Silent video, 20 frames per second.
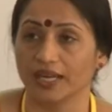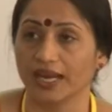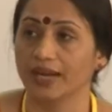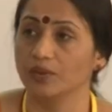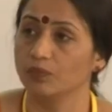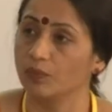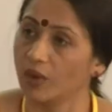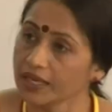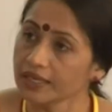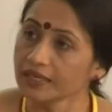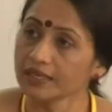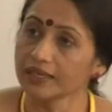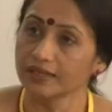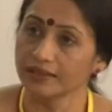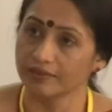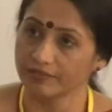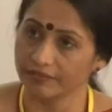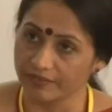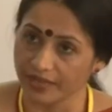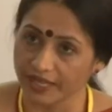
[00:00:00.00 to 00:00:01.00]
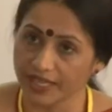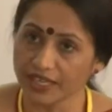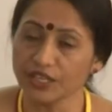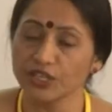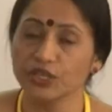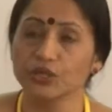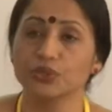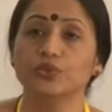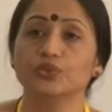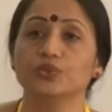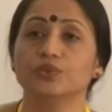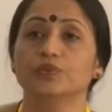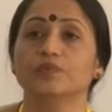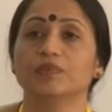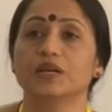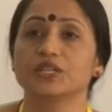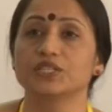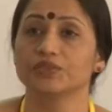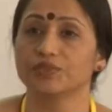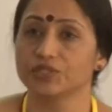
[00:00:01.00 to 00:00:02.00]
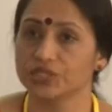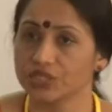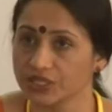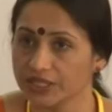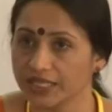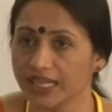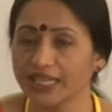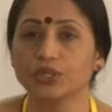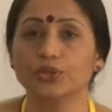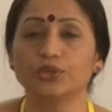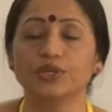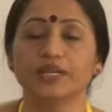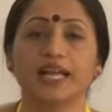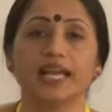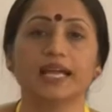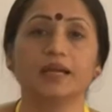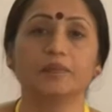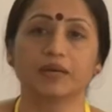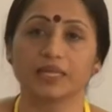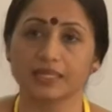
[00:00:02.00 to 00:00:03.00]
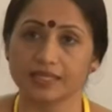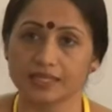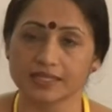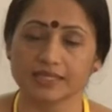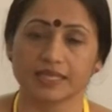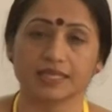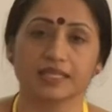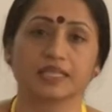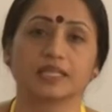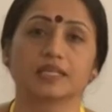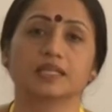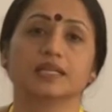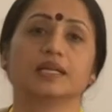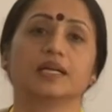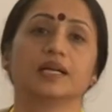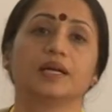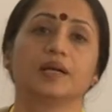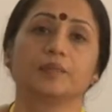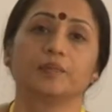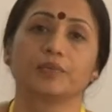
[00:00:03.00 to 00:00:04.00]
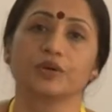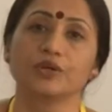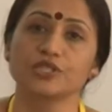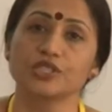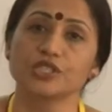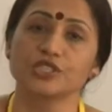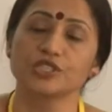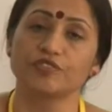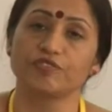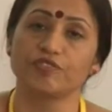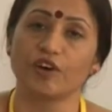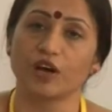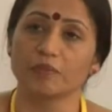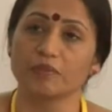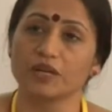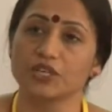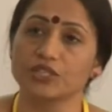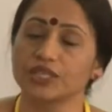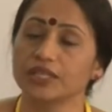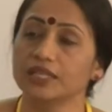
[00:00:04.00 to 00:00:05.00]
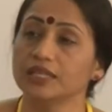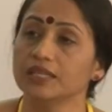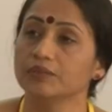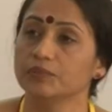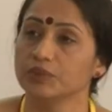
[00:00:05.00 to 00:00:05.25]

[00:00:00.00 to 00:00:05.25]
And one very new measure which is yet to take, but it is under the process of formation,